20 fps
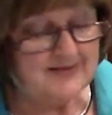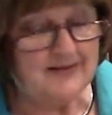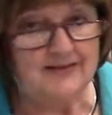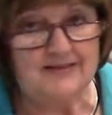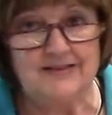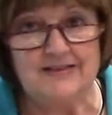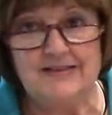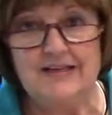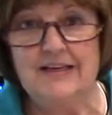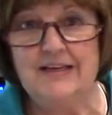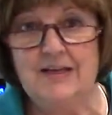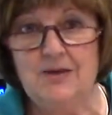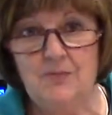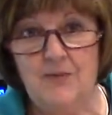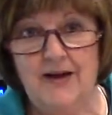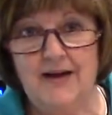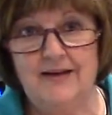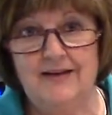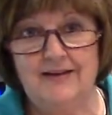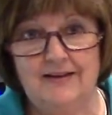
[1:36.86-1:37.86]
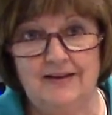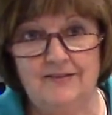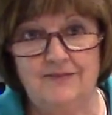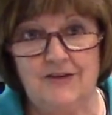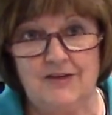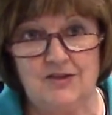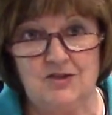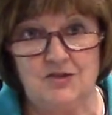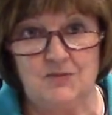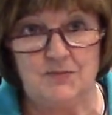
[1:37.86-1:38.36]
a sneaky way to get
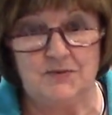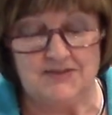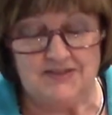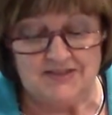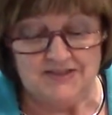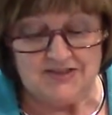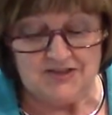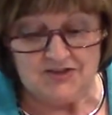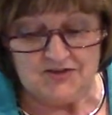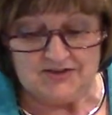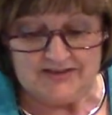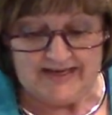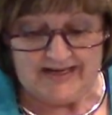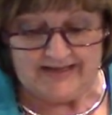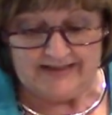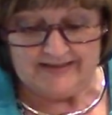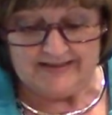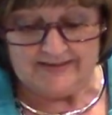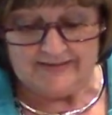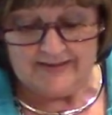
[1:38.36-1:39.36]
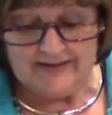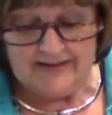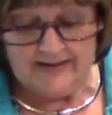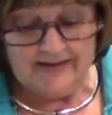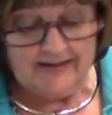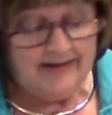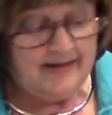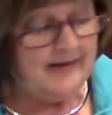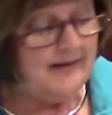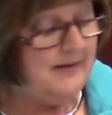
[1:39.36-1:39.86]
vegetables into your diet.
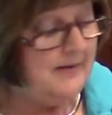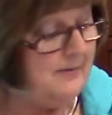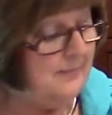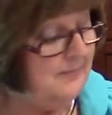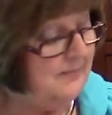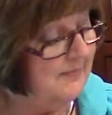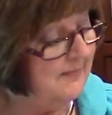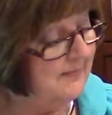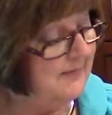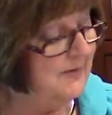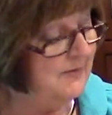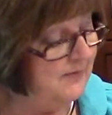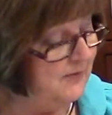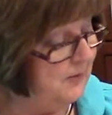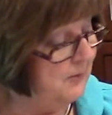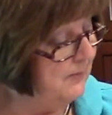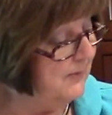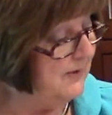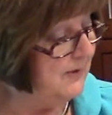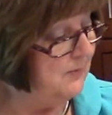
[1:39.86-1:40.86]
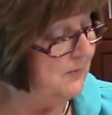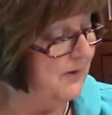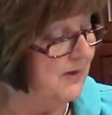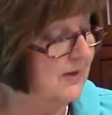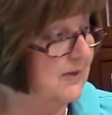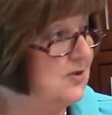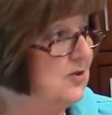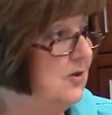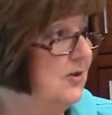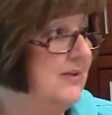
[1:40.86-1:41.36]
If you're really
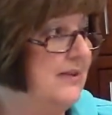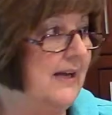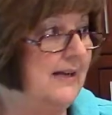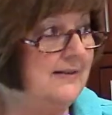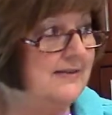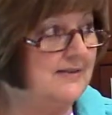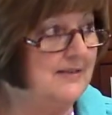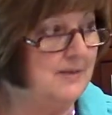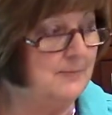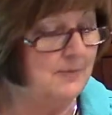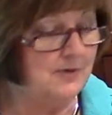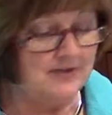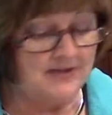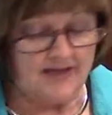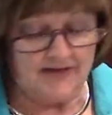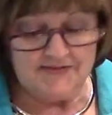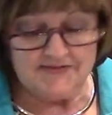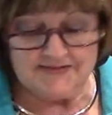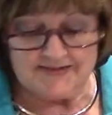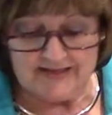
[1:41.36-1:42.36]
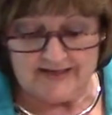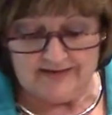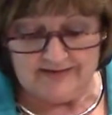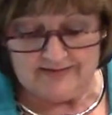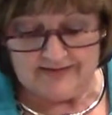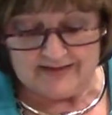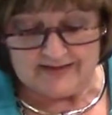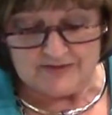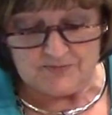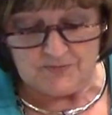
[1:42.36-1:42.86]
working toward that slimmer lifestyle,
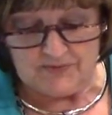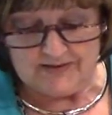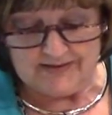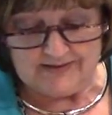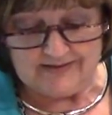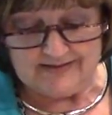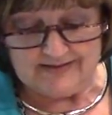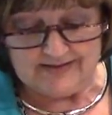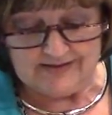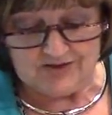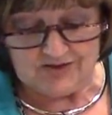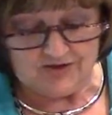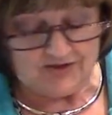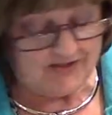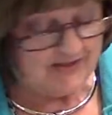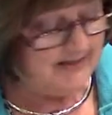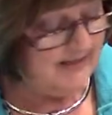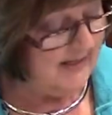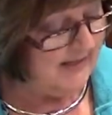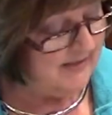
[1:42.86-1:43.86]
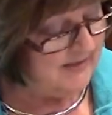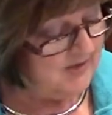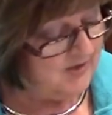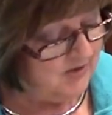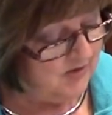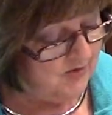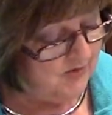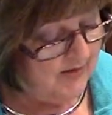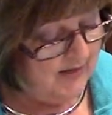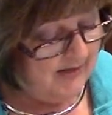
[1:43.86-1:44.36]
that's one of the things you're going to like
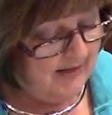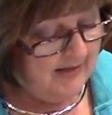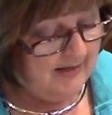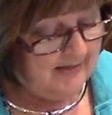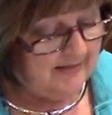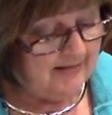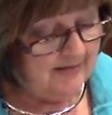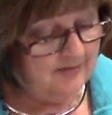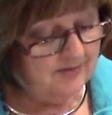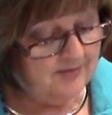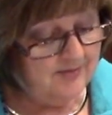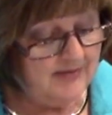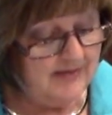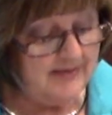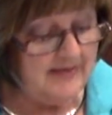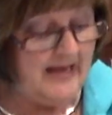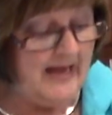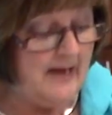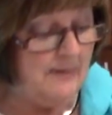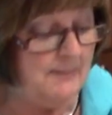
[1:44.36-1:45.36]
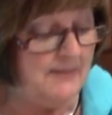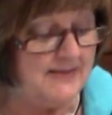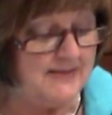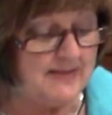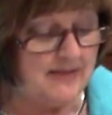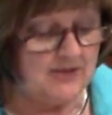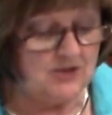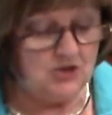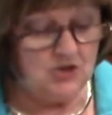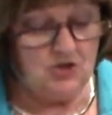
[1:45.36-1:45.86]
too. The other thing that happens,
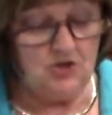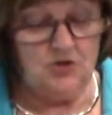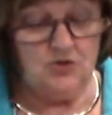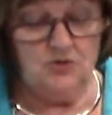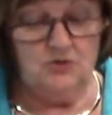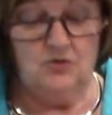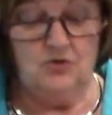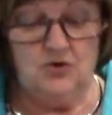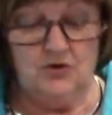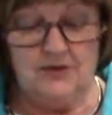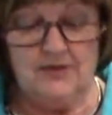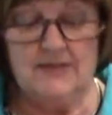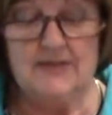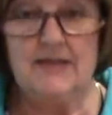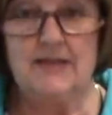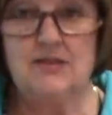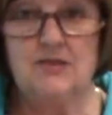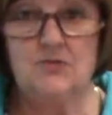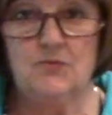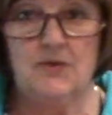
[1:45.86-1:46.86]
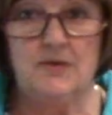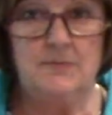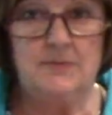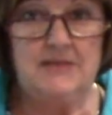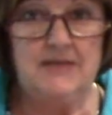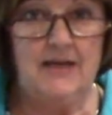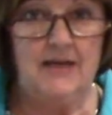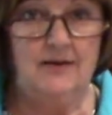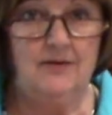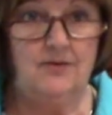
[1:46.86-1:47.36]
like 2 good-sized sweet
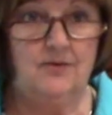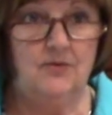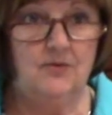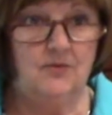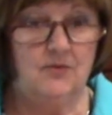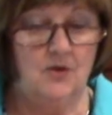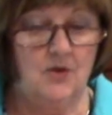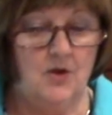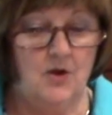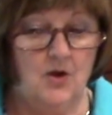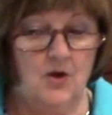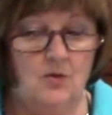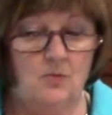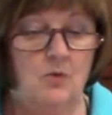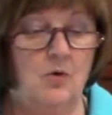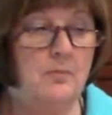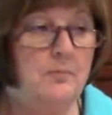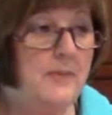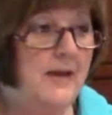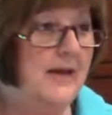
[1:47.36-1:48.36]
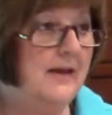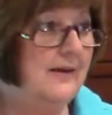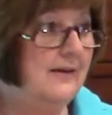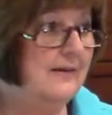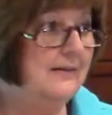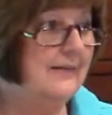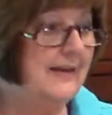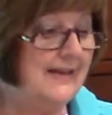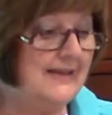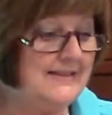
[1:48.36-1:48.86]
potatoes will make
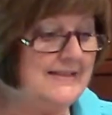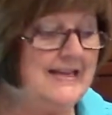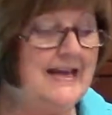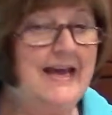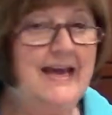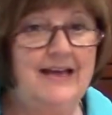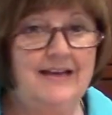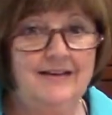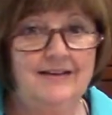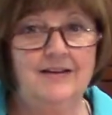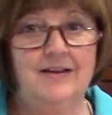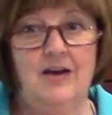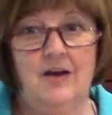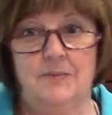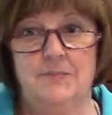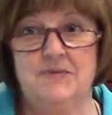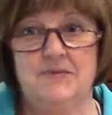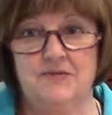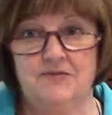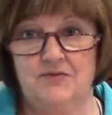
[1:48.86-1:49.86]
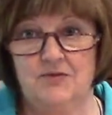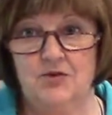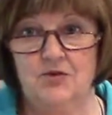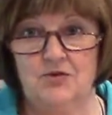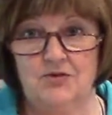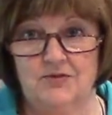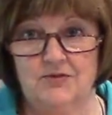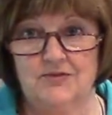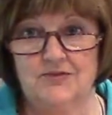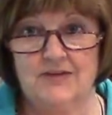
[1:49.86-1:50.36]
like 10 cups of
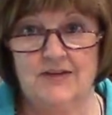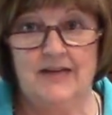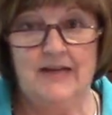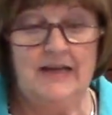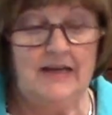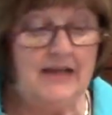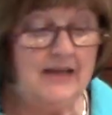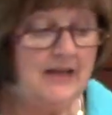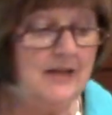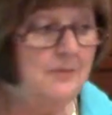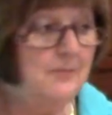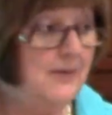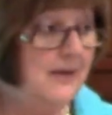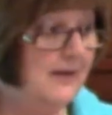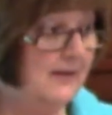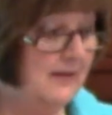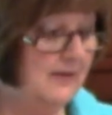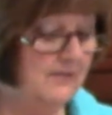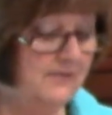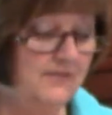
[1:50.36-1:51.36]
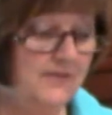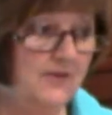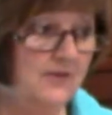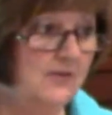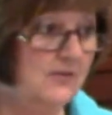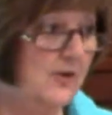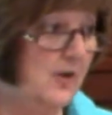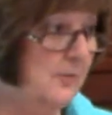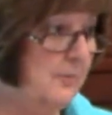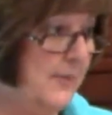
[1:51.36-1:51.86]
noodles. It
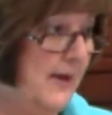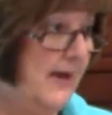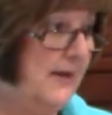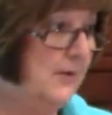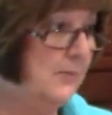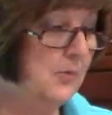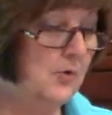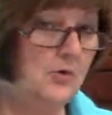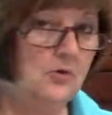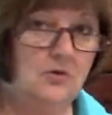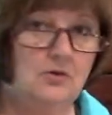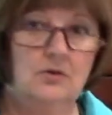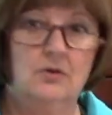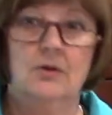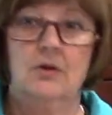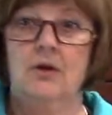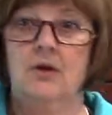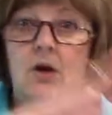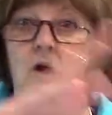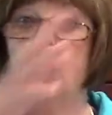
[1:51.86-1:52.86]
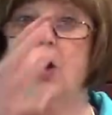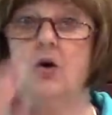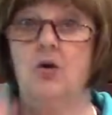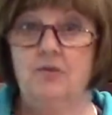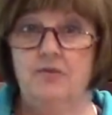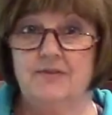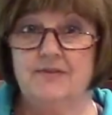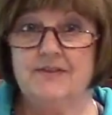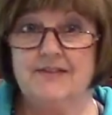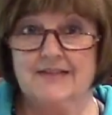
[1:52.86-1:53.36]
fills our batter bowl
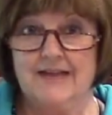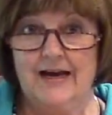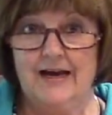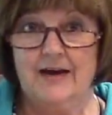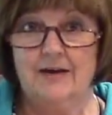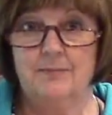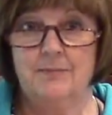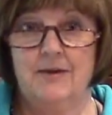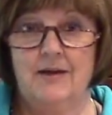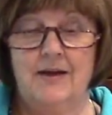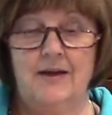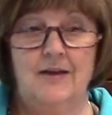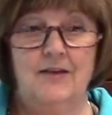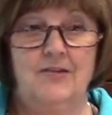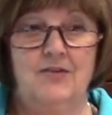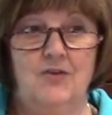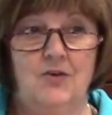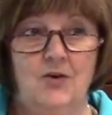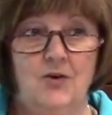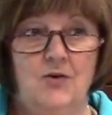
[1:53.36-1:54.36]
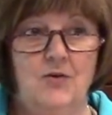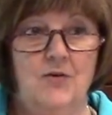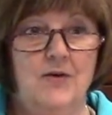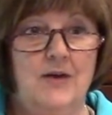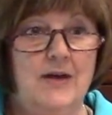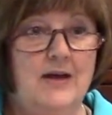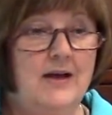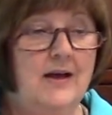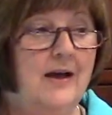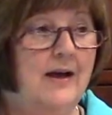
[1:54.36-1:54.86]
over the top. So
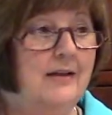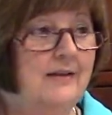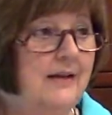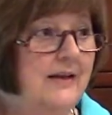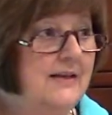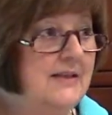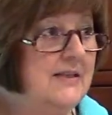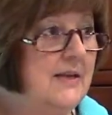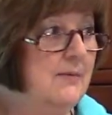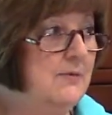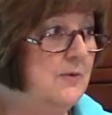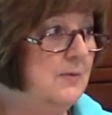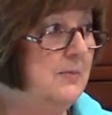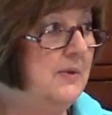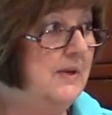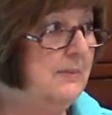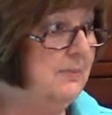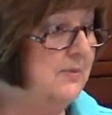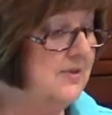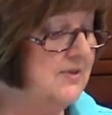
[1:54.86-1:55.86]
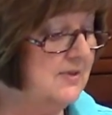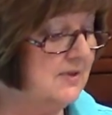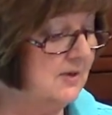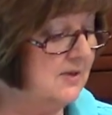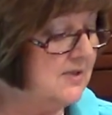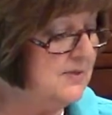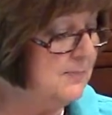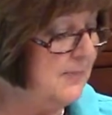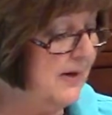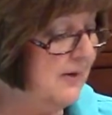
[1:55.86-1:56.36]
a lot of times when people start
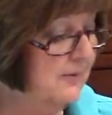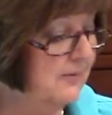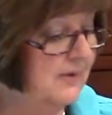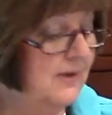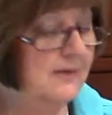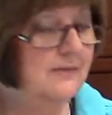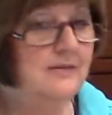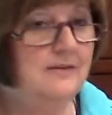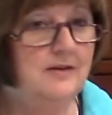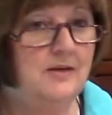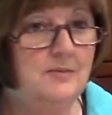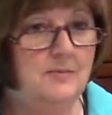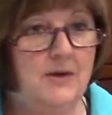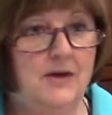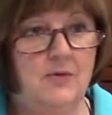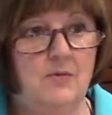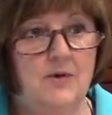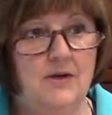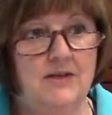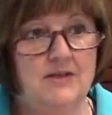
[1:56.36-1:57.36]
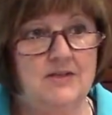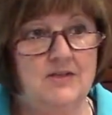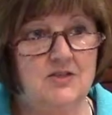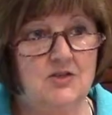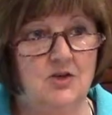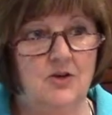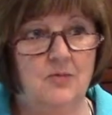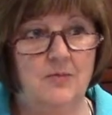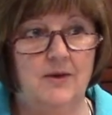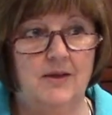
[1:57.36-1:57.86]
spiralizing, you might want to
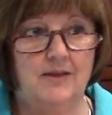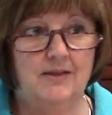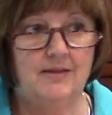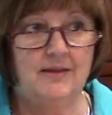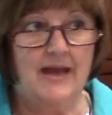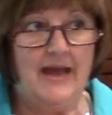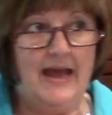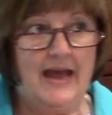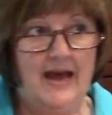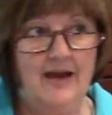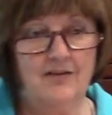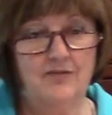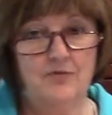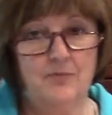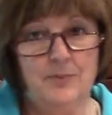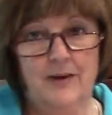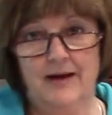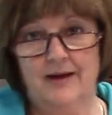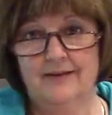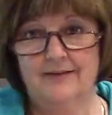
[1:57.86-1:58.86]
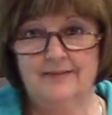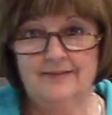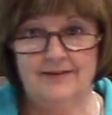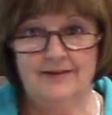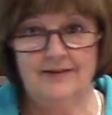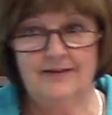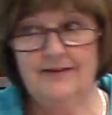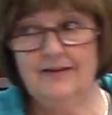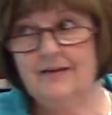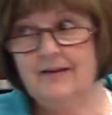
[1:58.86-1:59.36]
start with half
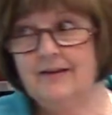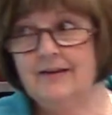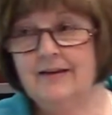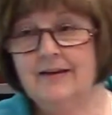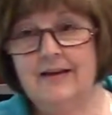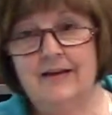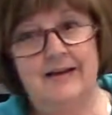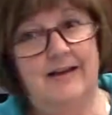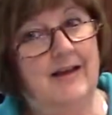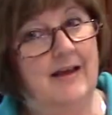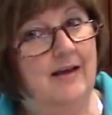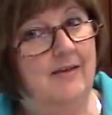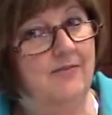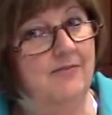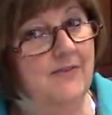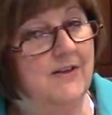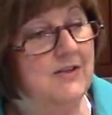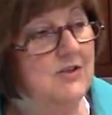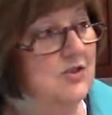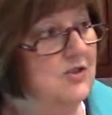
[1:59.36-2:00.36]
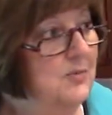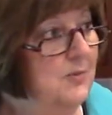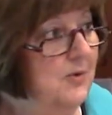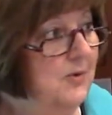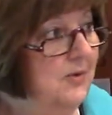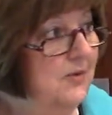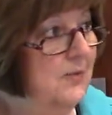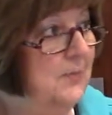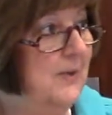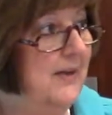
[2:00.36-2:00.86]
pasta and half
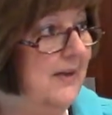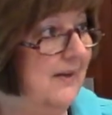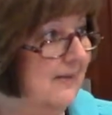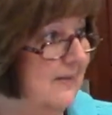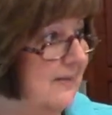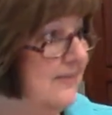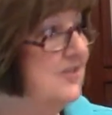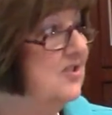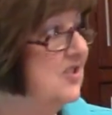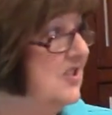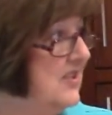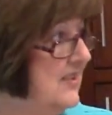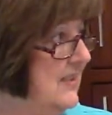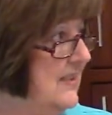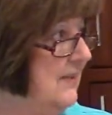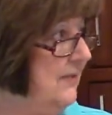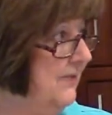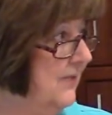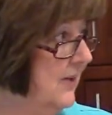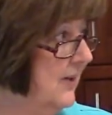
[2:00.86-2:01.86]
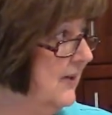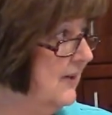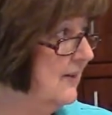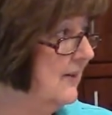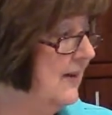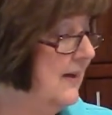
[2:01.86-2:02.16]
vegetables because it's just different.